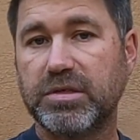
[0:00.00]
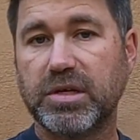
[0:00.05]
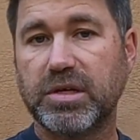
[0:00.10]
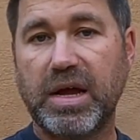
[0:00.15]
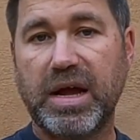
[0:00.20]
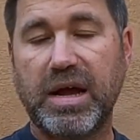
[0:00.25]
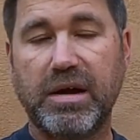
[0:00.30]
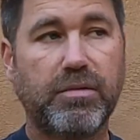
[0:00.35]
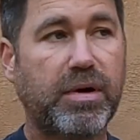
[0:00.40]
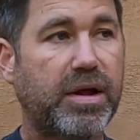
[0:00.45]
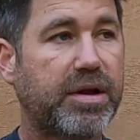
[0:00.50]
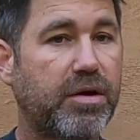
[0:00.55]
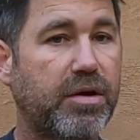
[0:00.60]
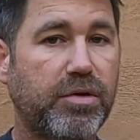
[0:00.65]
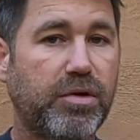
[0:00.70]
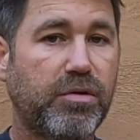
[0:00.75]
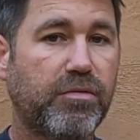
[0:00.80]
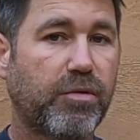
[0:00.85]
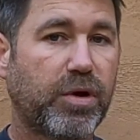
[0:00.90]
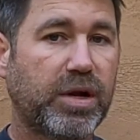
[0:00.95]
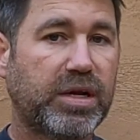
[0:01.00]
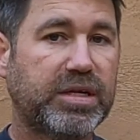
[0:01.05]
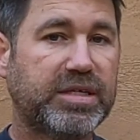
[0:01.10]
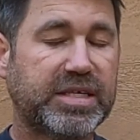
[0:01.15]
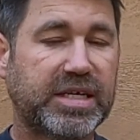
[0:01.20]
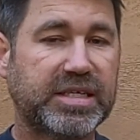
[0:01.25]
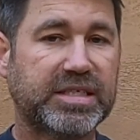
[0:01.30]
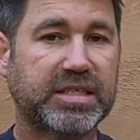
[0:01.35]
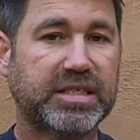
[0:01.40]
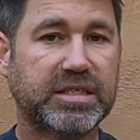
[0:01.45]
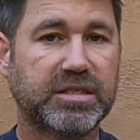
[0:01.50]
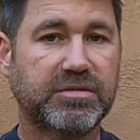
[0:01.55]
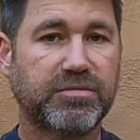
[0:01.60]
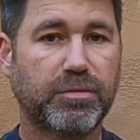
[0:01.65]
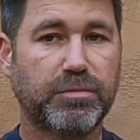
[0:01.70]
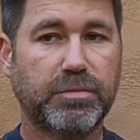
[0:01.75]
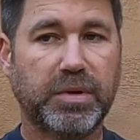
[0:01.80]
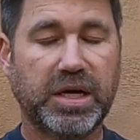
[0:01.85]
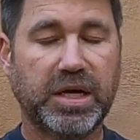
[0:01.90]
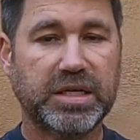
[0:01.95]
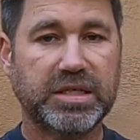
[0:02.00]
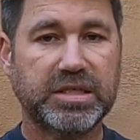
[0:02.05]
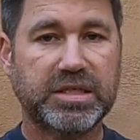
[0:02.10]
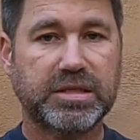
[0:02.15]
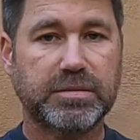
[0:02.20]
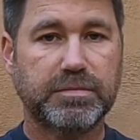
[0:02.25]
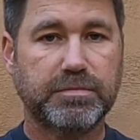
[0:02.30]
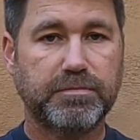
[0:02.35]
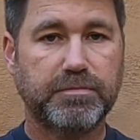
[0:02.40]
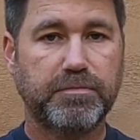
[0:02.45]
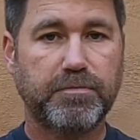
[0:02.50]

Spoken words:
So how do I know you've really tested this for months?